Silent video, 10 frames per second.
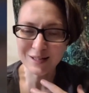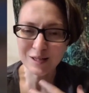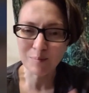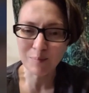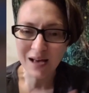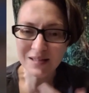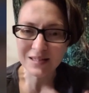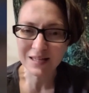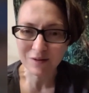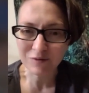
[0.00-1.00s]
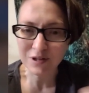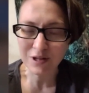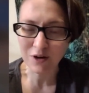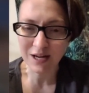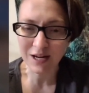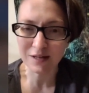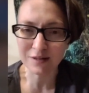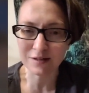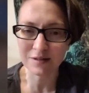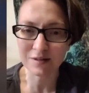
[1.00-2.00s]
is the best gift there
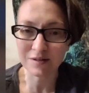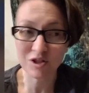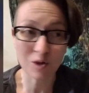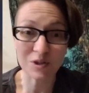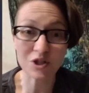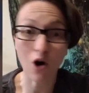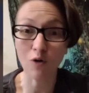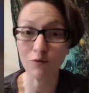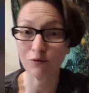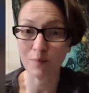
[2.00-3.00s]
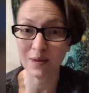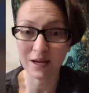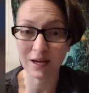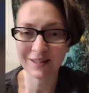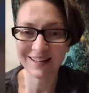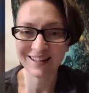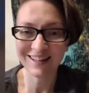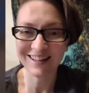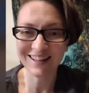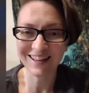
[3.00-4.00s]
is. So it's all for me,
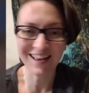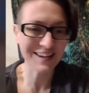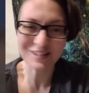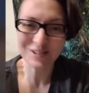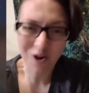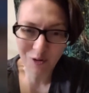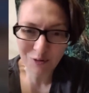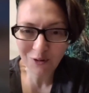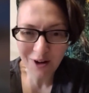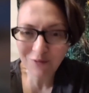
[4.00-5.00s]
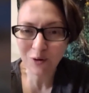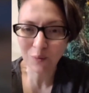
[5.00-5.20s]
and it's all for